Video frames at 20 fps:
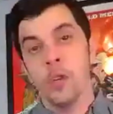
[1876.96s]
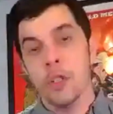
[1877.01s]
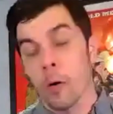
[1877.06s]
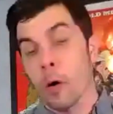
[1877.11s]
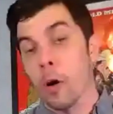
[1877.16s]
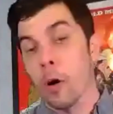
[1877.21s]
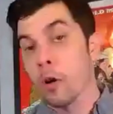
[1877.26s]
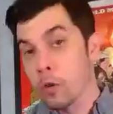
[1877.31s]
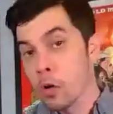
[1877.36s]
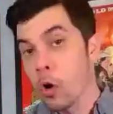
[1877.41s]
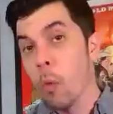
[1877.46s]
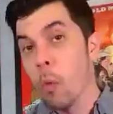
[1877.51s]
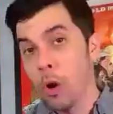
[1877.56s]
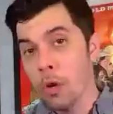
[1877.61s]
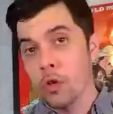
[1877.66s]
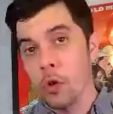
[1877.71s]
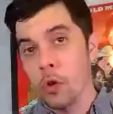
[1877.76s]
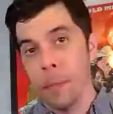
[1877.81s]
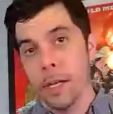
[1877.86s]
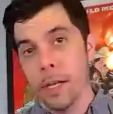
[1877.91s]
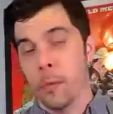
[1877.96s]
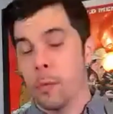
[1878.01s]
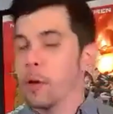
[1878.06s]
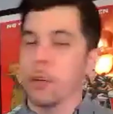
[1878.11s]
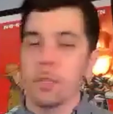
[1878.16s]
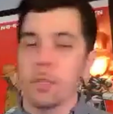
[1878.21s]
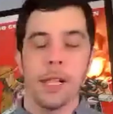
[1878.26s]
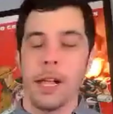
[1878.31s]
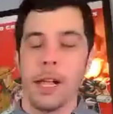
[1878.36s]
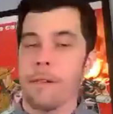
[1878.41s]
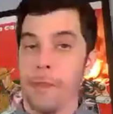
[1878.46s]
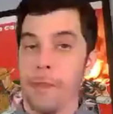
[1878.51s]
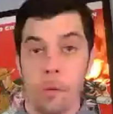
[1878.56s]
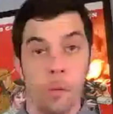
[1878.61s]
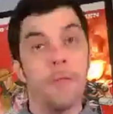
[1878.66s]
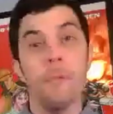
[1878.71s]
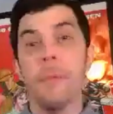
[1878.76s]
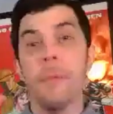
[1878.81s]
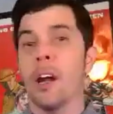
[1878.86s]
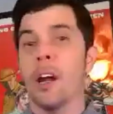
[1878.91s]
of all, go watch Don't Make It Weird. It's a lot of fun.
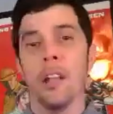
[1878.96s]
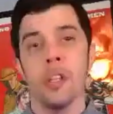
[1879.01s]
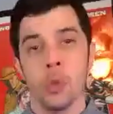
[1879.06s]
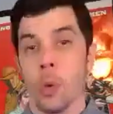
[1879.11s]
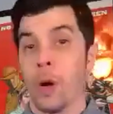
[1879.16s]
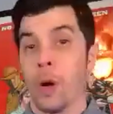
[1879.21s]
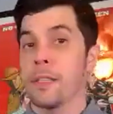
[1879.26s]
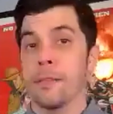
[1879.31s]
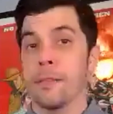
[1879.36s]
We've been on it twice.